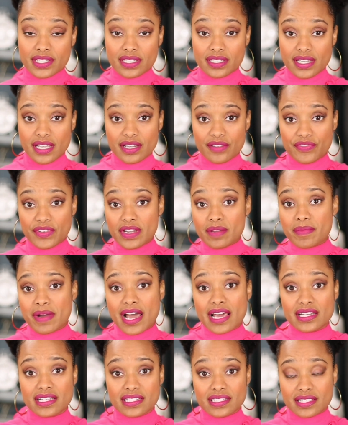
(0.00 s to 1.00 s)
And, and if
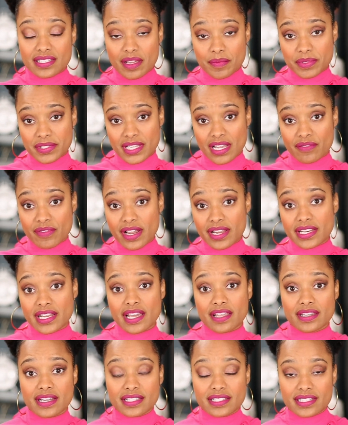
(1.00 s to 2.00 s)
anybody's upset right
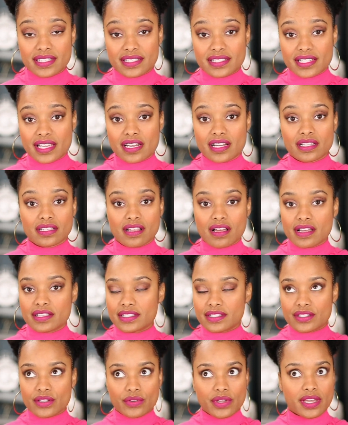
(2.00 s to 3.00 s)
now that I said Santa
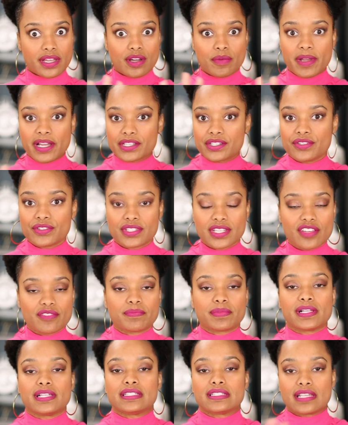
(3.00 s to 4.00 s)
Claus, it's okay, go back to your
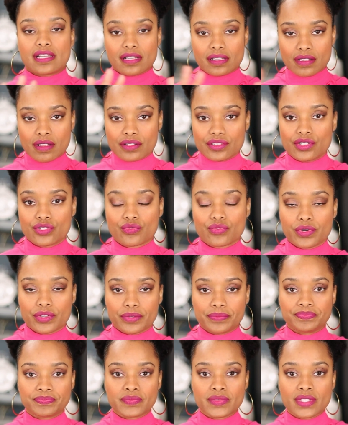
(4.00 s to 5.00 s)
safe place, Santa Claus is
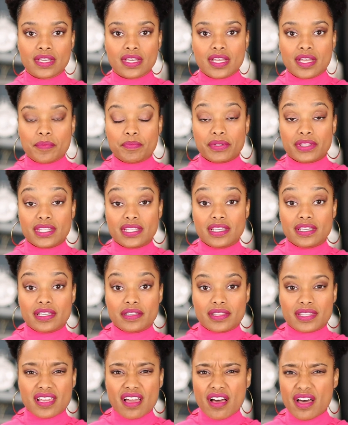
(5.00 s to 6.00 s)
real. But
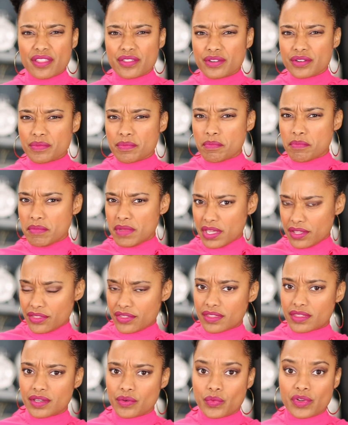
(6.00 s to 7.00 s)
the, the other
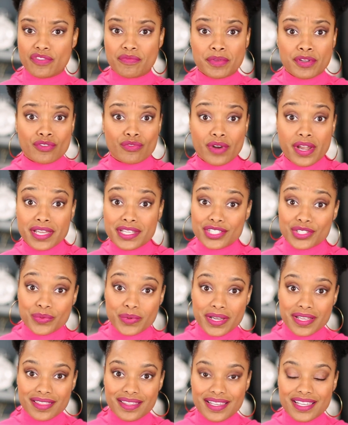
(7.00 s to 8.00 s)
myth that we've been raised
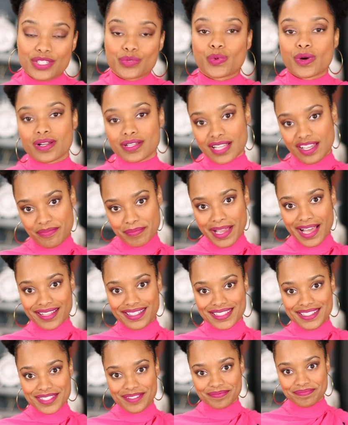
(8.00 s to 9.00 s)
with is work-life
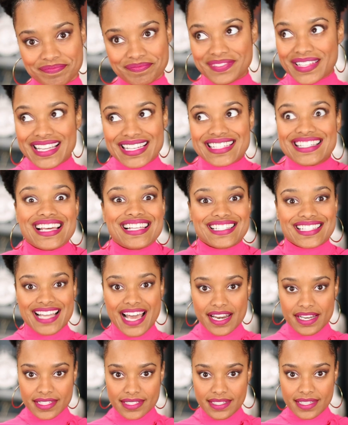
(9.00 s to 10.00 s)
balance. It does
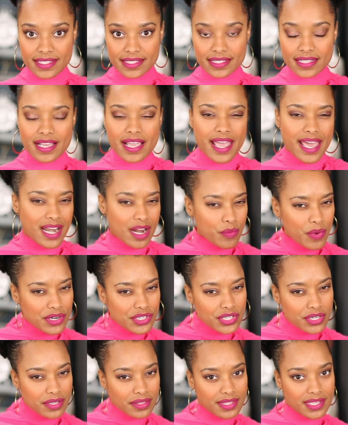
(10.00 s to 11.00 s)
not exist. And I
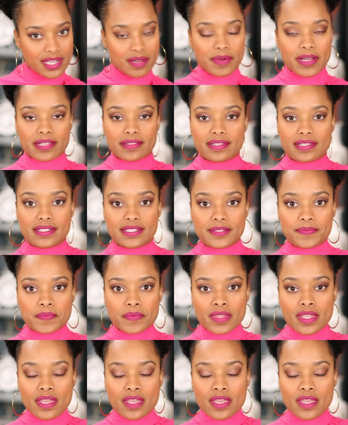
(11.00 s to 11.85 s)
want you to think about this.